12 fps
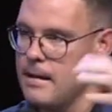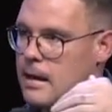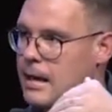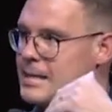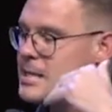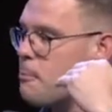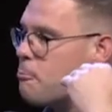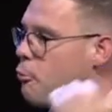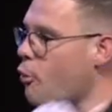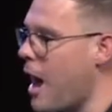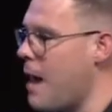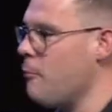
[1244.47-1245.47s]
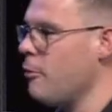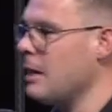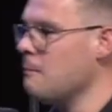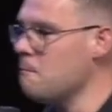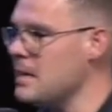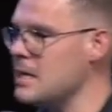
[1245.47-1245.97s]
is the primary
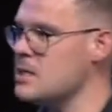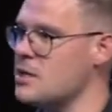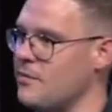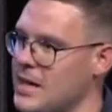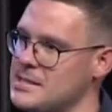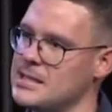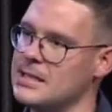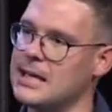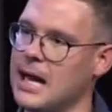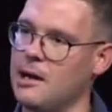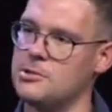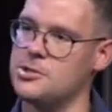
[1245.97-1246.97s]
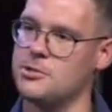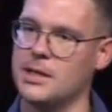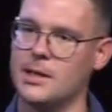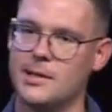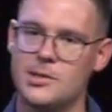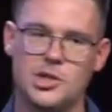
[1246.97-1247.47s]
means of us
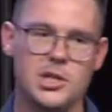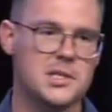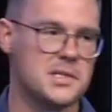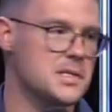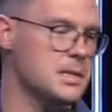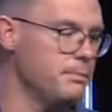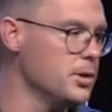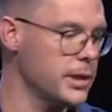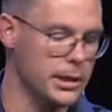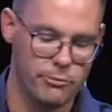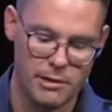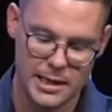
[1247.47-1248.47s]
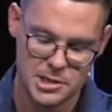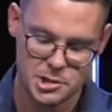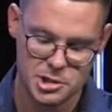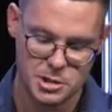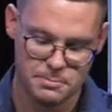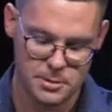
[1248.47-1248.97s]
encountering Jesus and building a
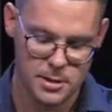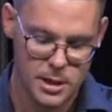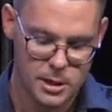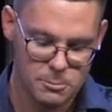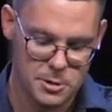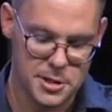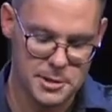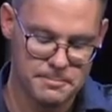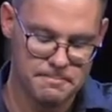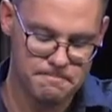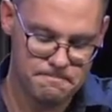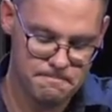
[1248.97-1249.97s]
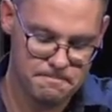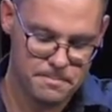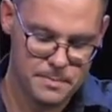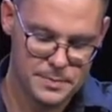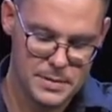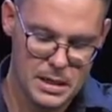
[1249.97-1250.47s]
relationship with Him.
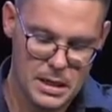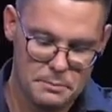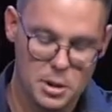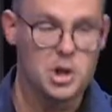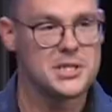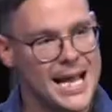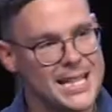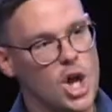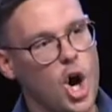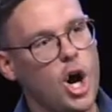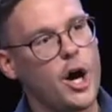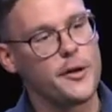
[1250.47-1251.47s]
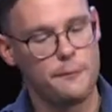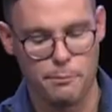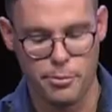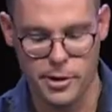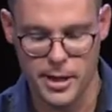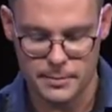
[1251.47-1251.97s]
Because at the heart of
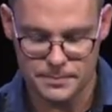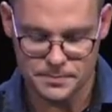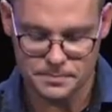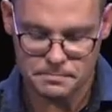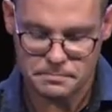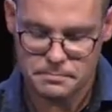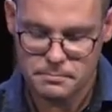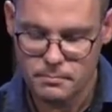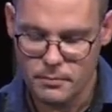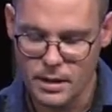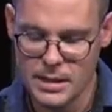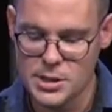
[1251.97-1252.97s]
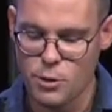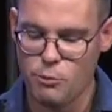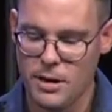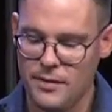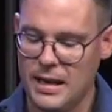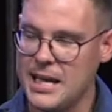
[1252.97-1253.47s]
prayer is the
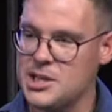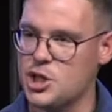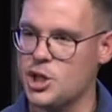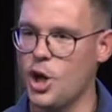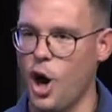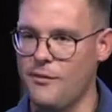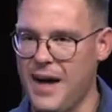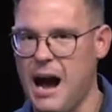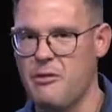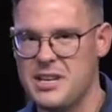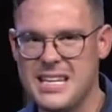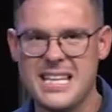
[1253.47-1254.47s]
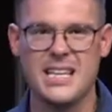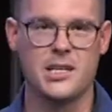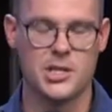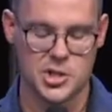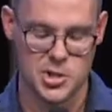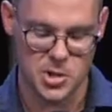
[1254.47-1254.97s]
revelation of our
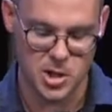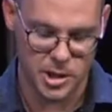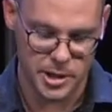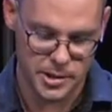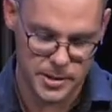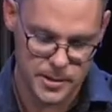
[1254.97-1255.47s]
nearness to God.